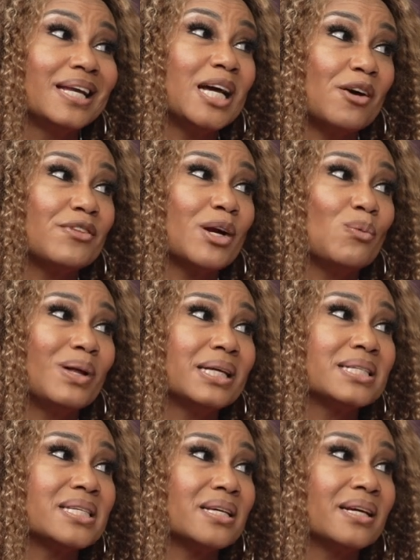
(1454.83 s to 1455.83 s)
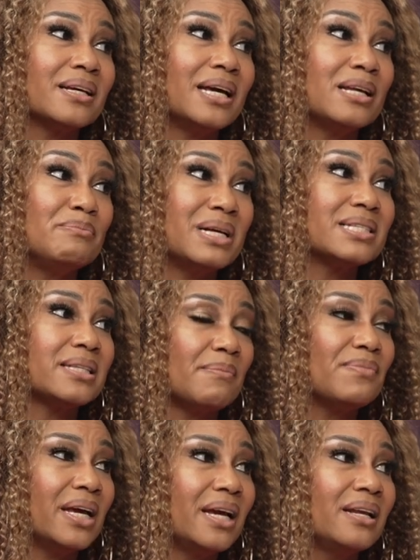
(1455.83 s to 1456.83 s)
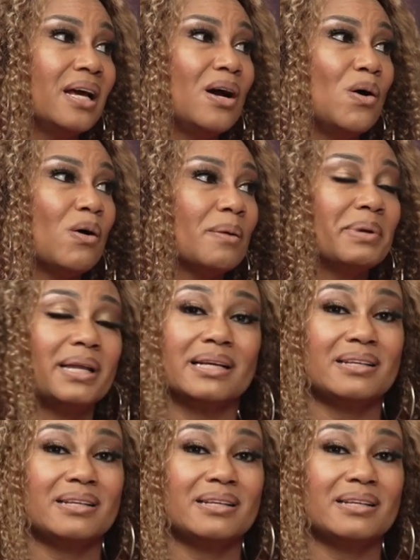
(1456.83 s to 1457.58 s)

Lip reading: Now, if they're willing to admit something or be like,